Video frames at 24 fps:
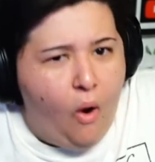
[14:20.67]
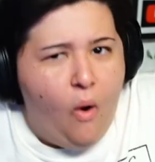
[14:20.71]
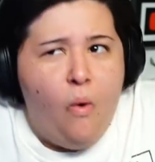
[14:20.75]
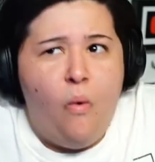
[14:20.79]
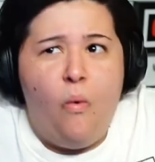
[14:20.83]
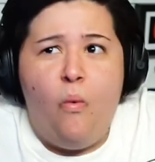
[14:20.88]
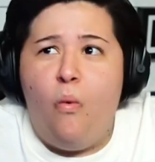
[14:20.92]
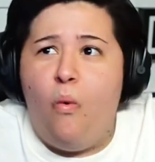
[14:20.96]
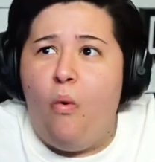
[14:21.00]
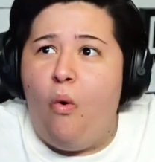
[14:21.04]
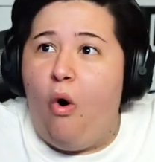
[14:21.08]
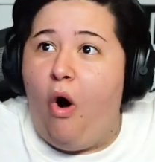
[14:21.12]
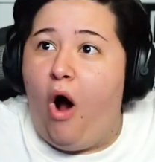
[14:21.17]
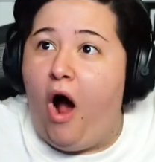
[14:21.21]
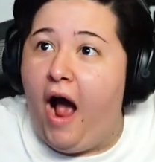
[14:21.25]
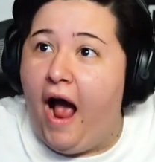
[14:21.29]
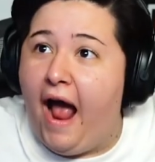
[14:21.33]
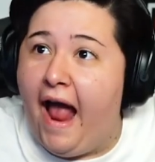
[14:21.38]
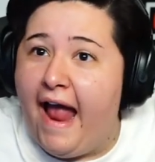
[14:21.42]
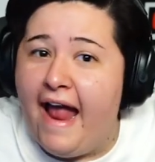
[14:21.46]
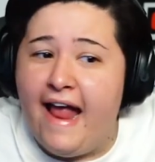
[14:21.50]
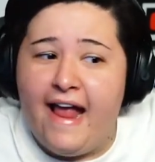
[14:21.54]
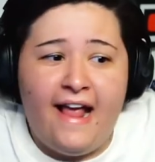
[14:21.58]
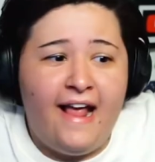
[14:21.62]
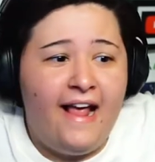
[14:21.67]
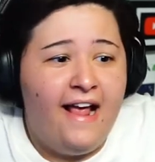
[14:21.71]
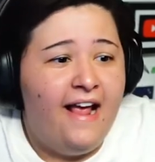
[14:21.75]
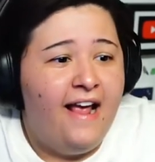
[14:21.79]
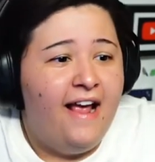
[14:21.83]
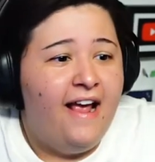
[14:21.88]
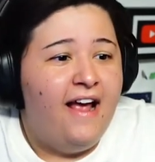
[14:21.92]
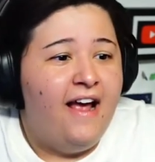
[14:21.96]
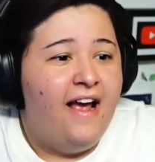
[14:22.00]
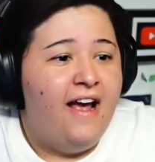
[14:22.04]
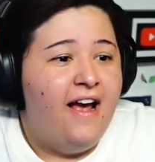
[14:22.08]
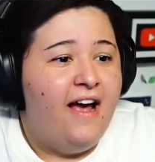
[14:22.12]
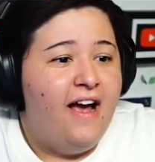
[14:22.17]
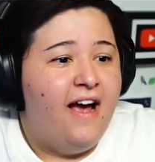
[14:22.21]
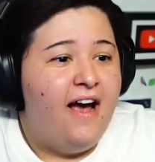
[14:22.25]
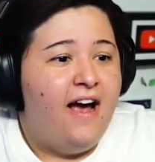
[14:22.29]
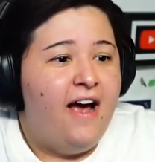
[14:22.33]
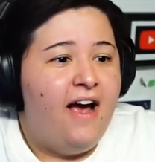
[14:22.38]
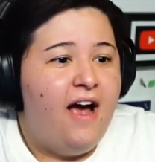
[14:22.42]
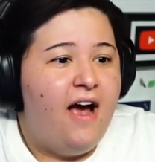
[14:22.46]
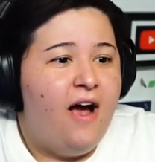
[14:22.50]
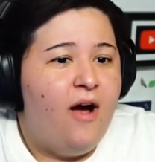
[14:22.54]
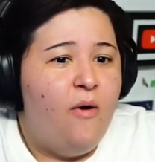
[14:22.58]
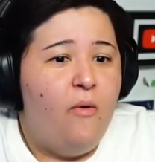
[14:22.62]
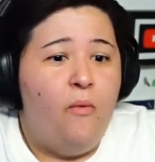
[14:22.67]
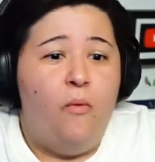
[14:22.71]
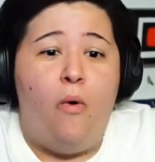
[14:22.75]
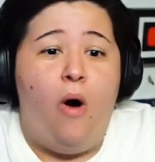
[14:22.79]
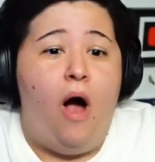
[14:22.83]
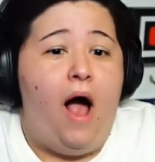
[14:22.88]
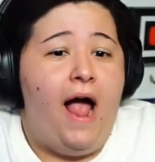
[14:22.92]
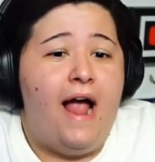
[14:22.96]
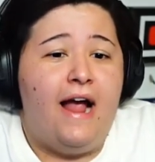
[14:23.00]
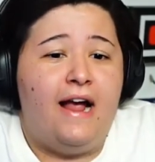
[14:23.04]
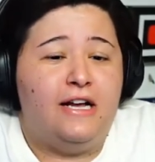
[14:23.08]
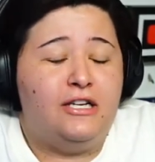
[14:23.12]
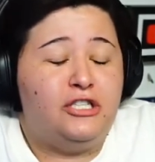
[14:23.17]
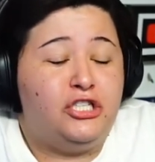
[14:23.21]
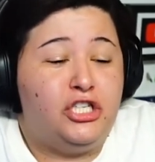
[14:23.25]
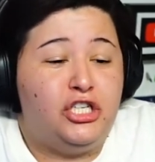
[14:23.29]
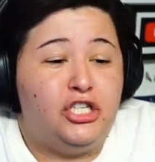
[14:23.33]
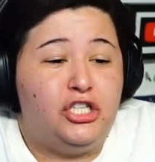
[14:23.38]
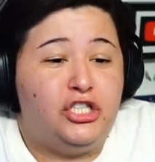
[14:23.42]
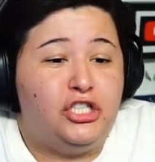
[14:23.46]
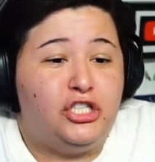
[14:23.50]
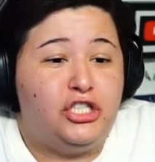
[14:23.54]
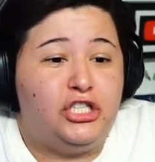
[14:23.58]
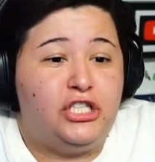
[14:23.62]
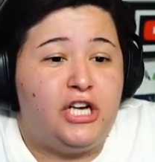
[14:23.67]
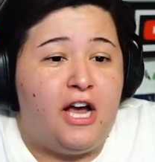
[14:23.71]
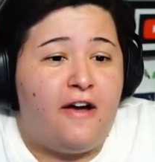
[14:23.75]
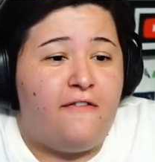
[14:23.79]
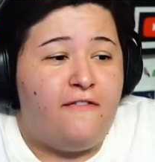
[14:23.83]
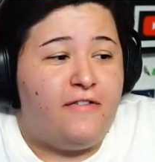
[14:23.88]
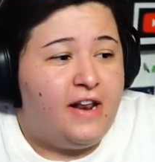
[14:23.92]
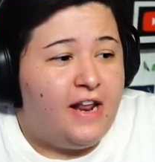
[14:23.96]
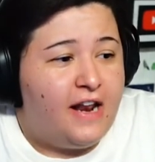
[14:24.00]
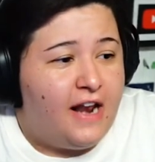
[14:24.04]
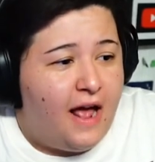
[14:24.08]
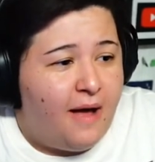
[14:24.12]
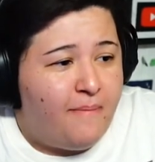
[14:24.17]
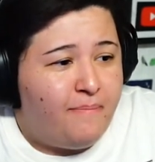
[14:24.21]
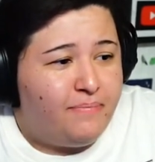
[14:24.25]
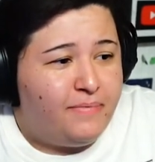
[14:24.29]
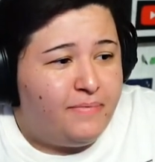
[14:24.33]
What? Why is she shoving it up